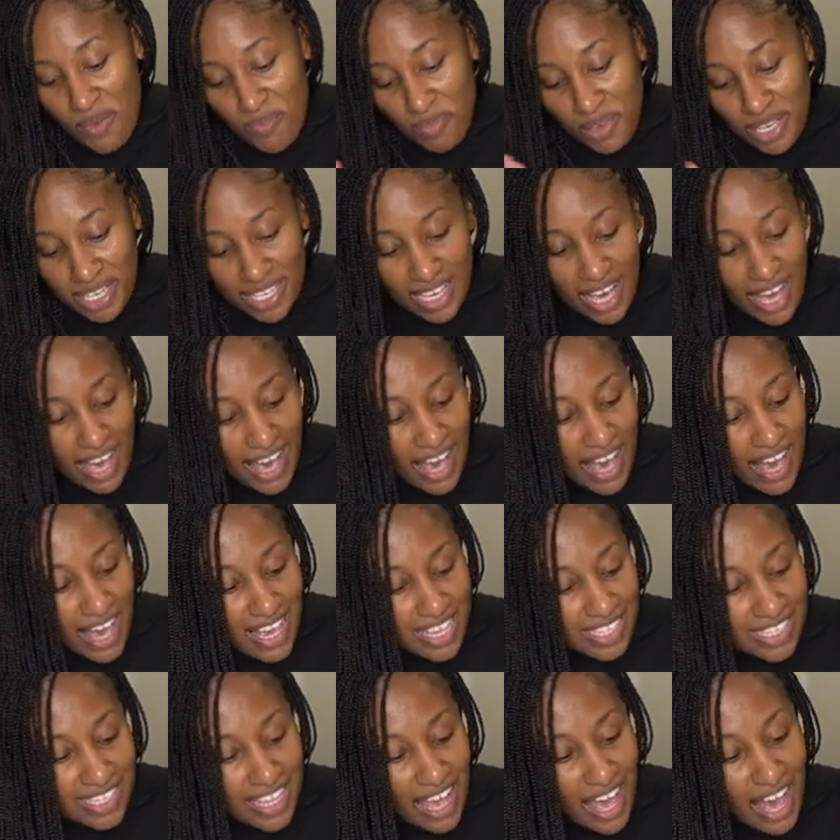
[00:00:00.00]

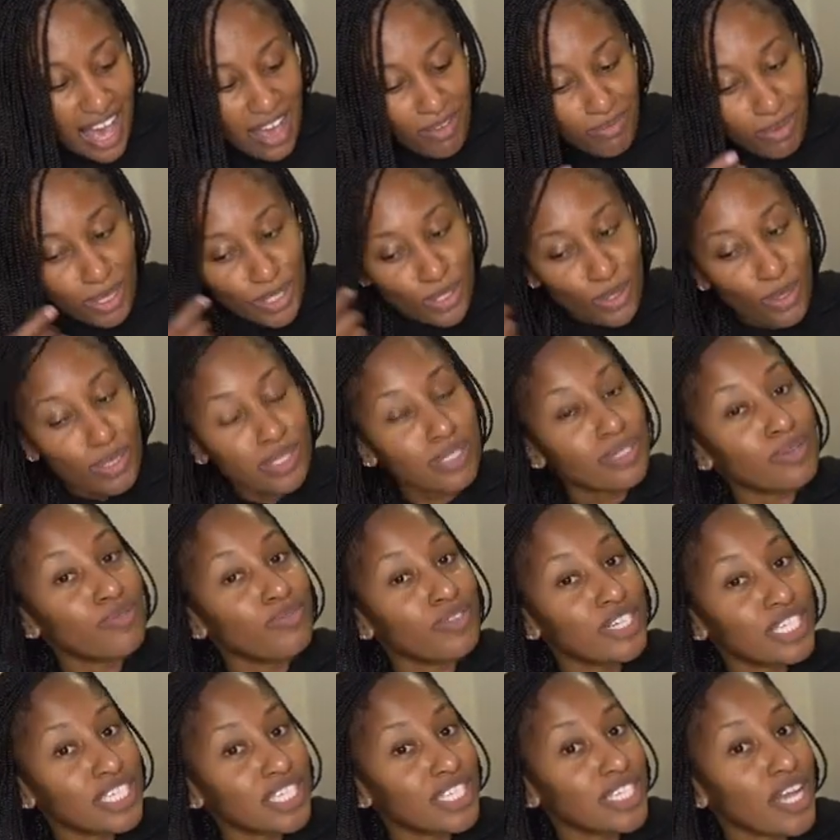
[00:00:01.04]
because I've been doing some
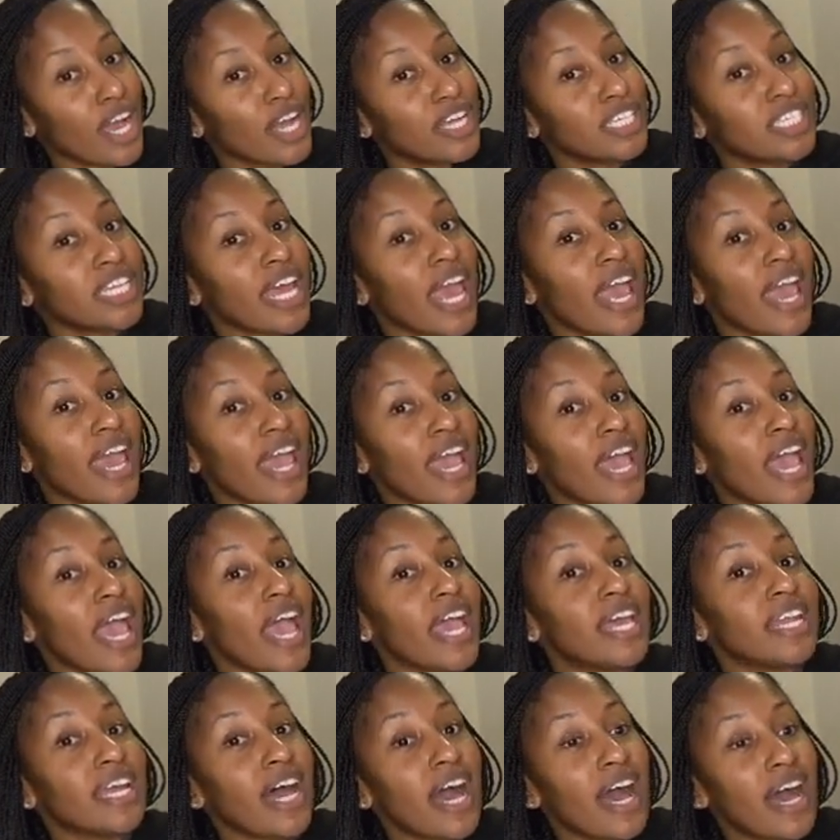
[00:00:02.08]
research
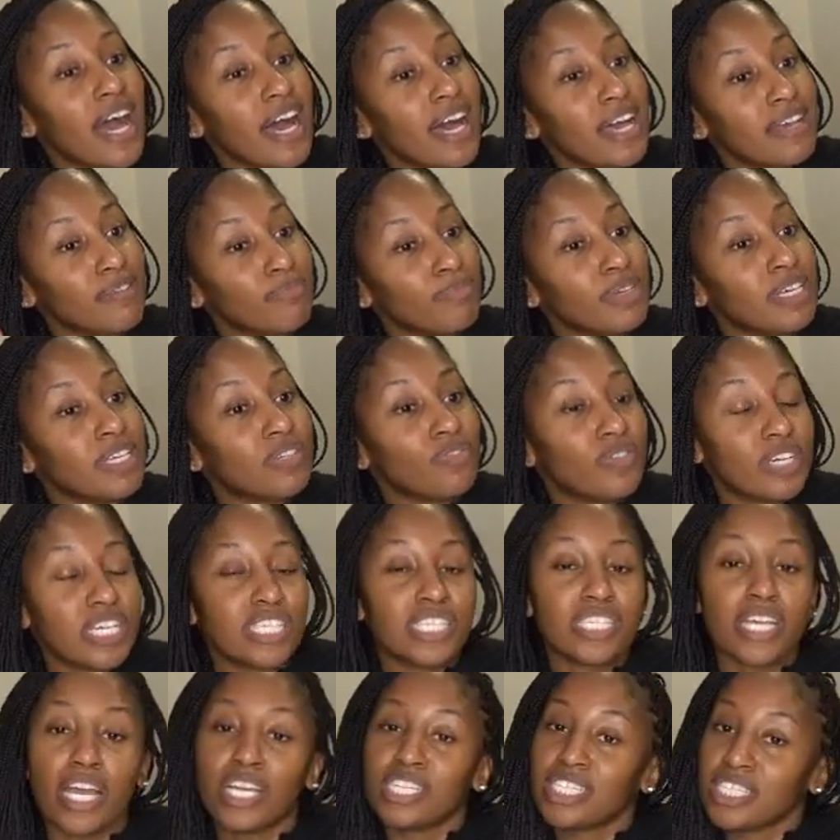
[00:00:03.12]
and I've been
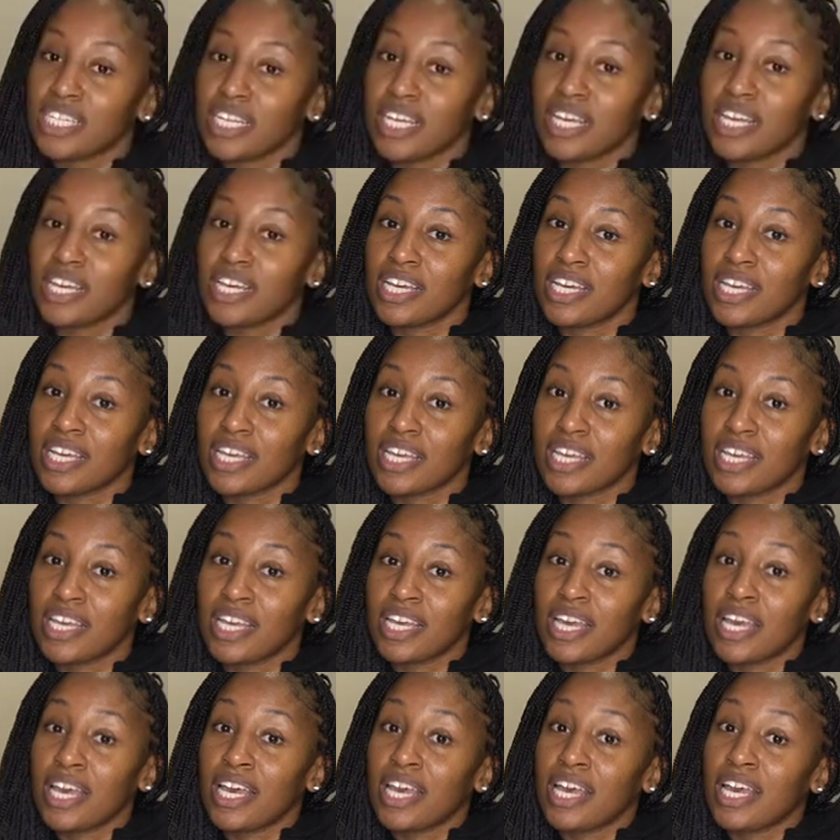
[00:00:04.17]
researching
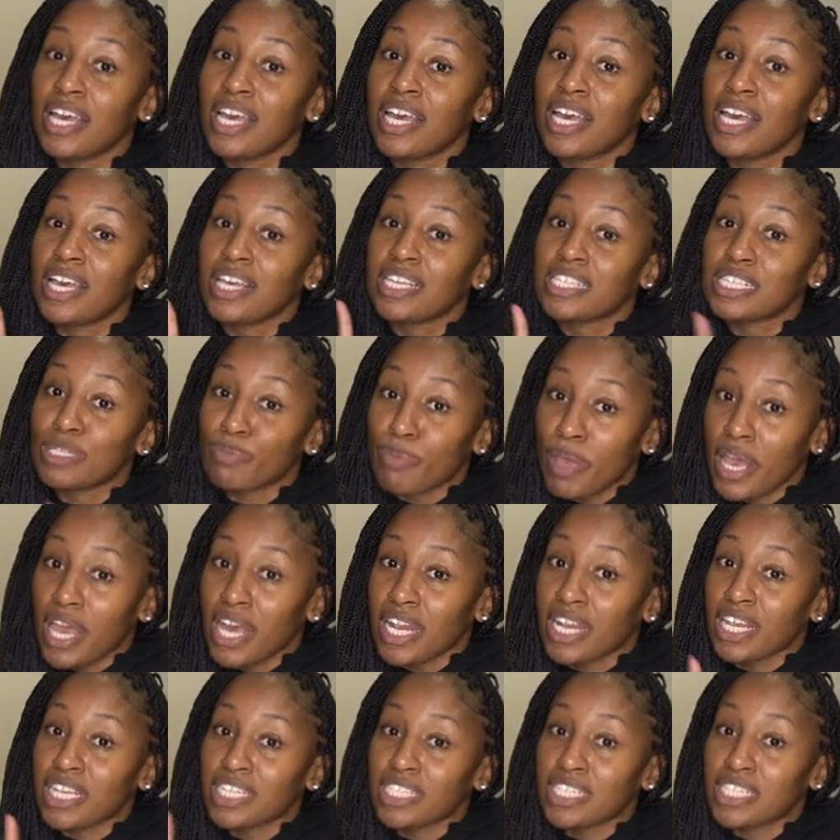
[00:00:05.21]

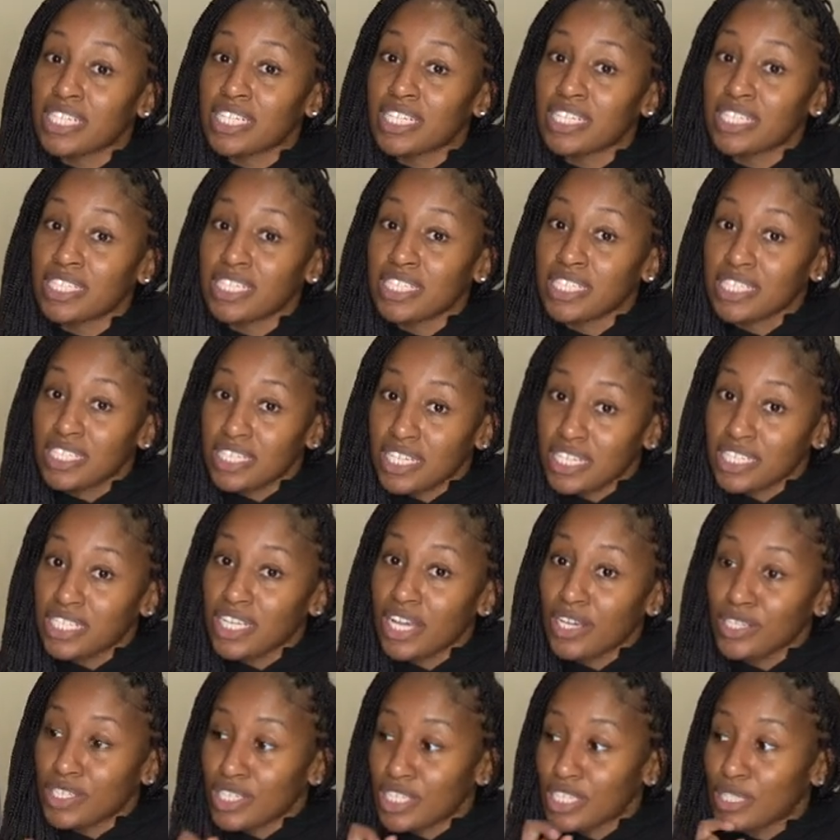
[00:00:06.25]
Spanish
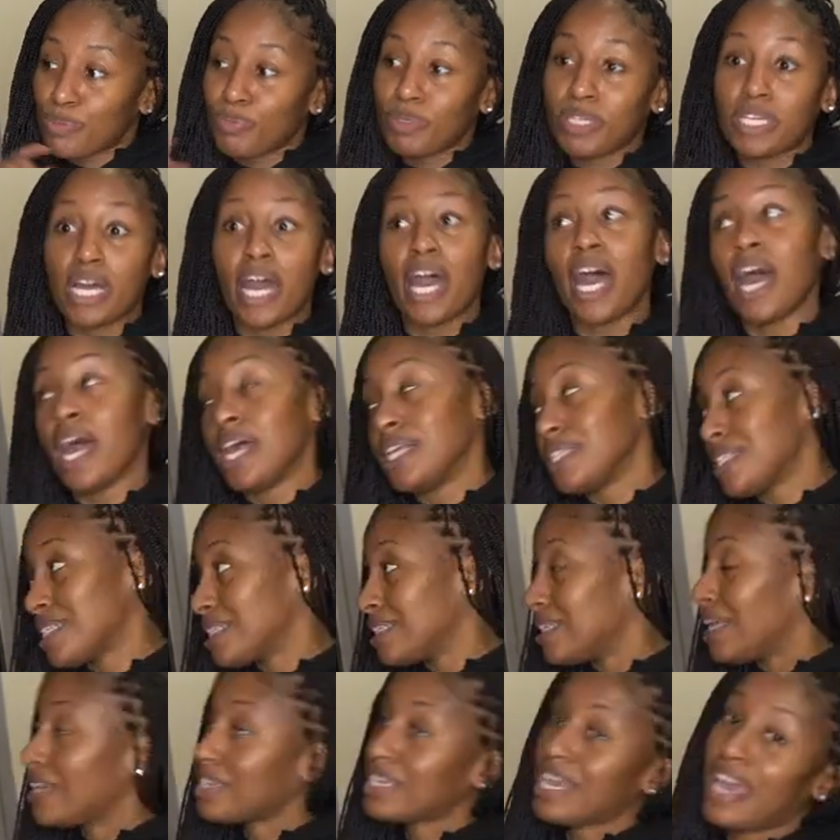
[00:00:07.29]
detergents because,
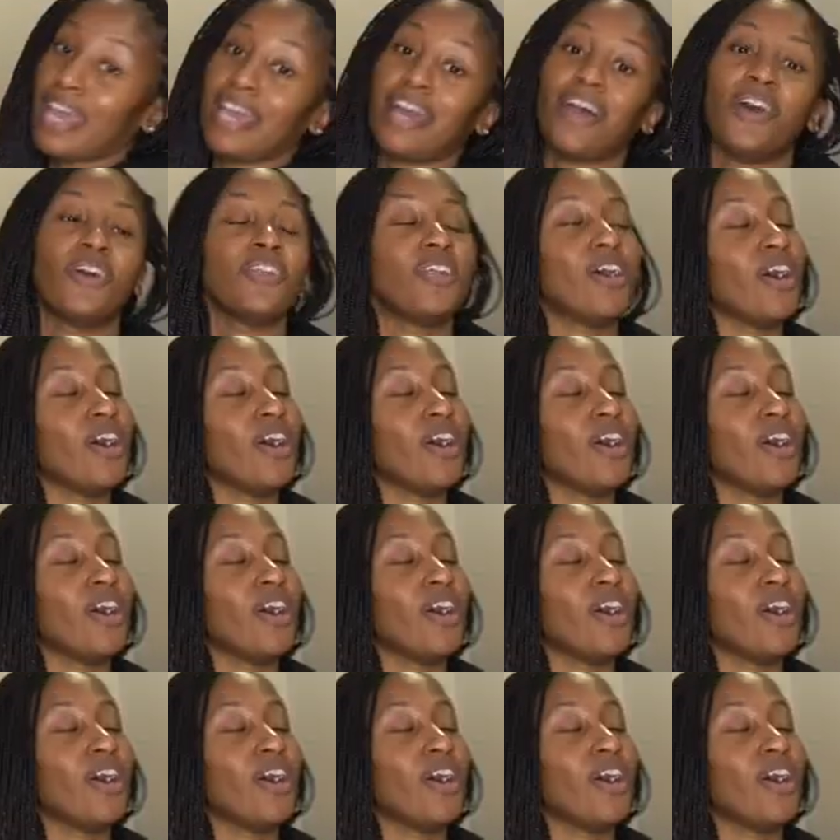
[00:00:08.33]
okay, hold